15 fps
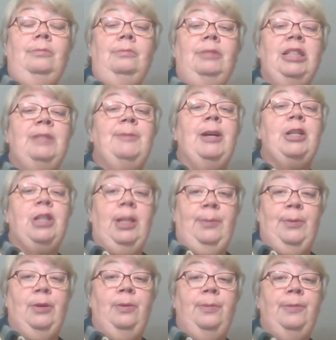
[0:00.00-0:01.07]
especially
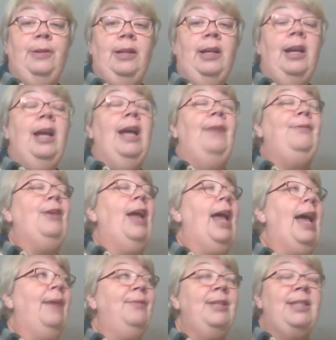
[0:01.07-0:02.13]
poop, if you
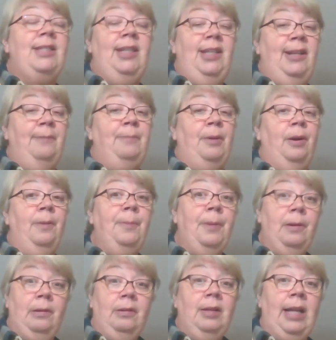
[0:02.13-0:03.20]
haven't seen it burp
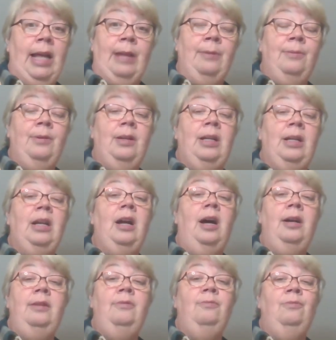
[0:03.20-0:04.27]
and
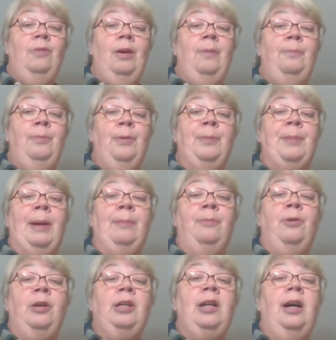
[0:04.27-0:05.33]
burp out
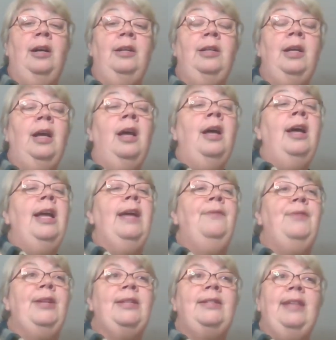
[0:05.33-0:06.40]
more cud,
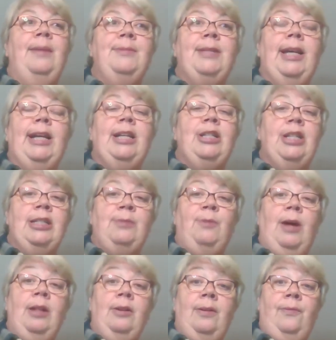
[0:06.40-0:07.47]
if it seems like it just
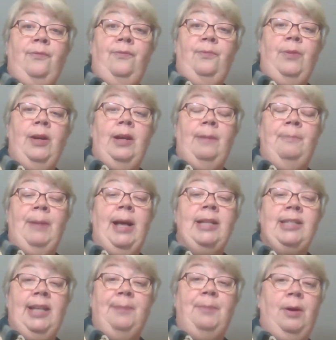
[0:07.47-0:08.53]
swallowed a
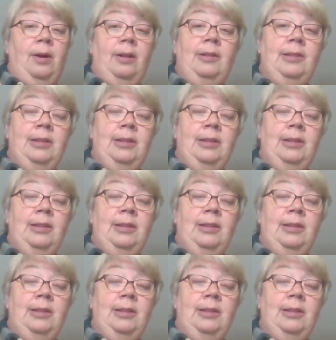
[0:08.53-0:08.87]
basketball,